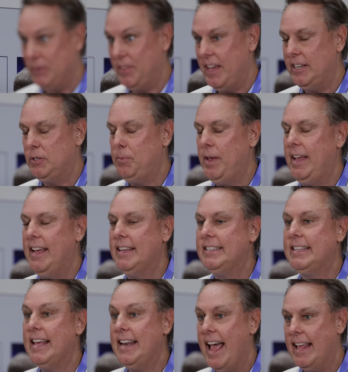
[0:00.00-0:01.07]
with HP, is
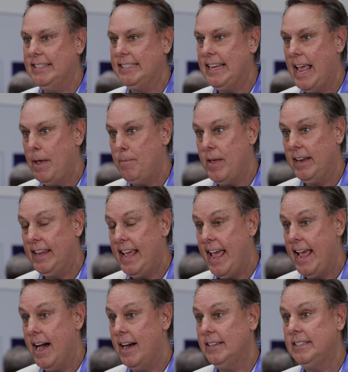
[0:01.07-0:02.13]
that Enscape and
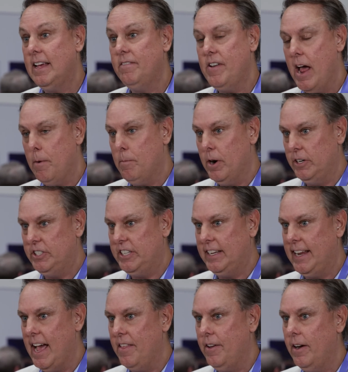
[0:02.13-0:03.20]
Chaos have now merged
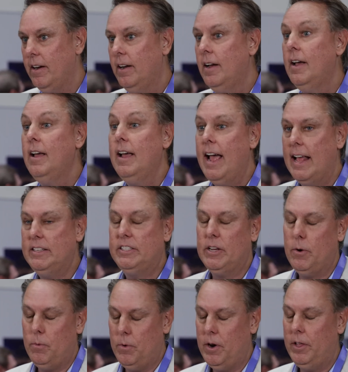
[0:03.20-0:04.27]
together and
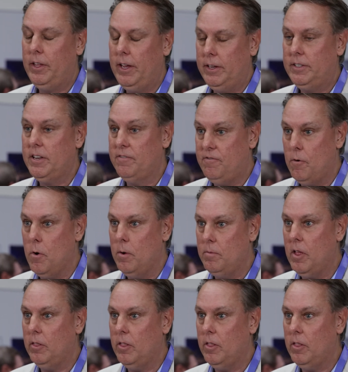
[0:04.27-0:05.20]
so really to form the